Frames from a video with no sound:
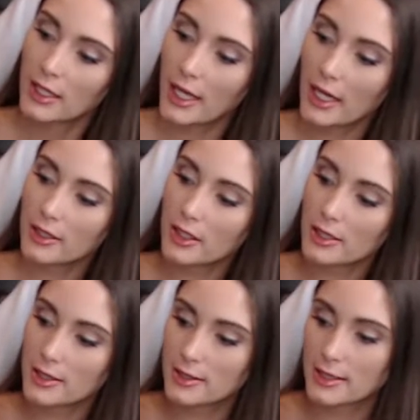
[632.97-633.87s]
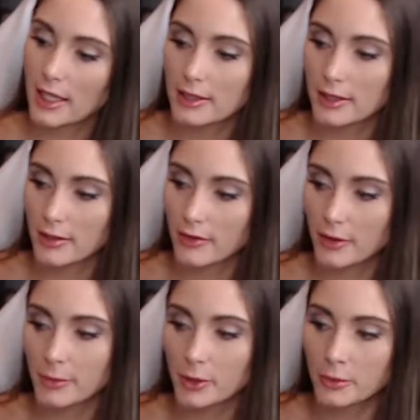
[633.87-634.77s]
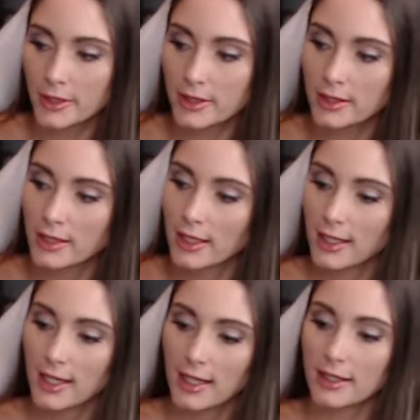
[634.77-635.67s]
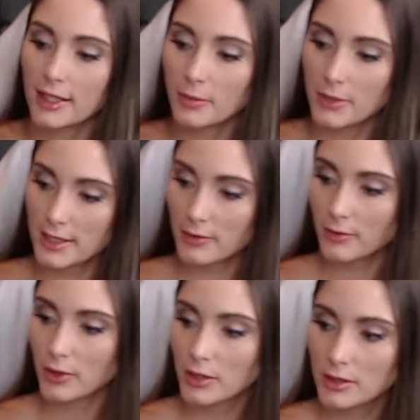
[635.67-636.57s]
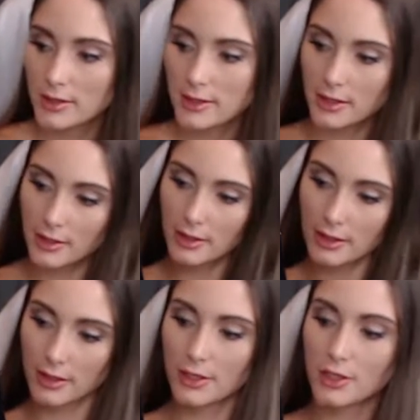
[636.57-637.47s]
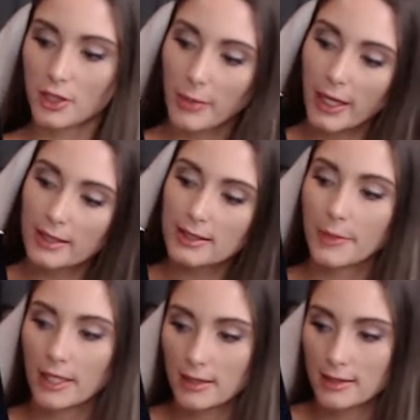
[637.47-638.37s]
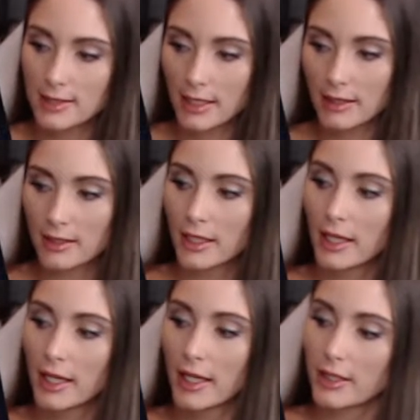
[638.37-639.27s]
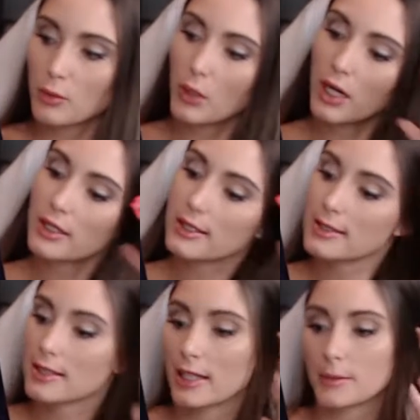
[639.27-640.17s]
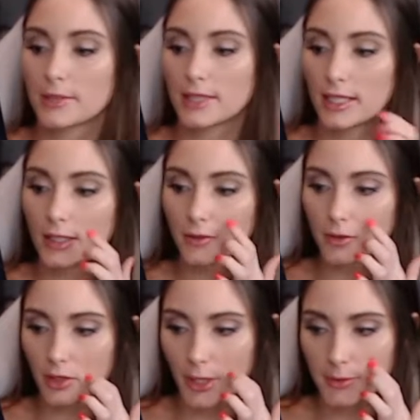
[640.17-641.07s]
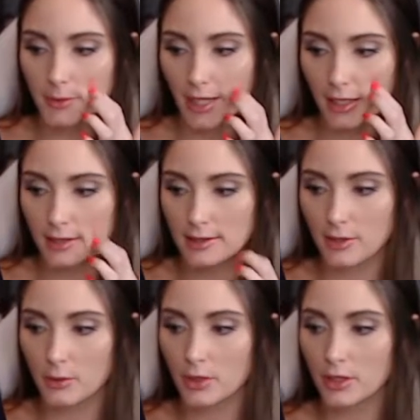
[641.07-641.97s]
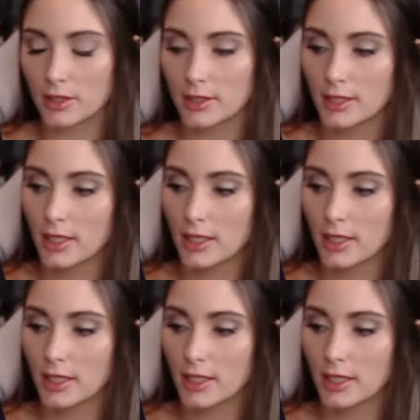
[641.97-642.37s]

Khadgar just sat there for a moment. Then Medivh rose, shook back his mane, and said, "And while I slept, evil crept back into the world.